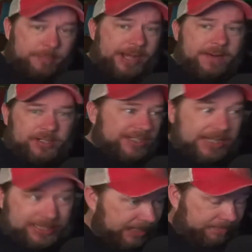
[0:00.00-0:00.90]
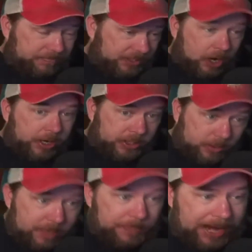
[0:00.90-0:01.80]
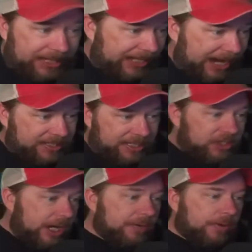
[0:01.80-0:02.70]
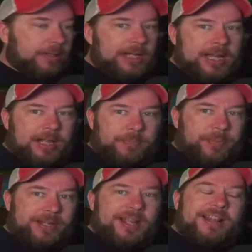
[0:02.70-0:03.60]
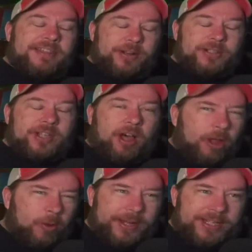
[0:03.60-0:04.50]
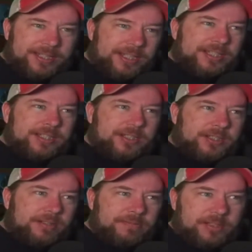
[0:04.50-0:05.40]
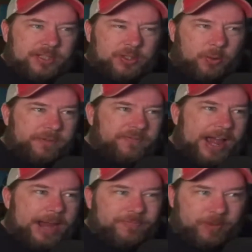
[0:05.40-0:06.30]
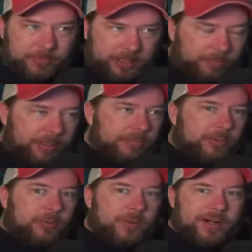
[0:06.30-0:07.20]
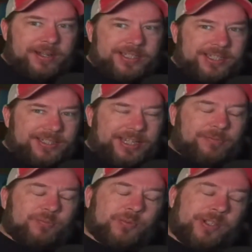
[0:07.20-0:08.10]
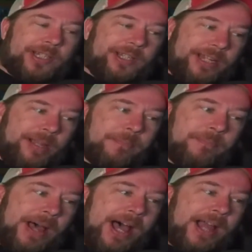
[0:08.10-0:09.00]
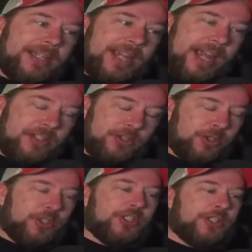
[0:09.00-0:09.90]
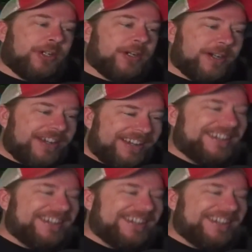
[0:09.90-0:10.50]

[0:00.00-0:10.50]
but ever since I started doing podcasts in general, there's always this sort of vibe from some people where it's just like really like a podcast, sure.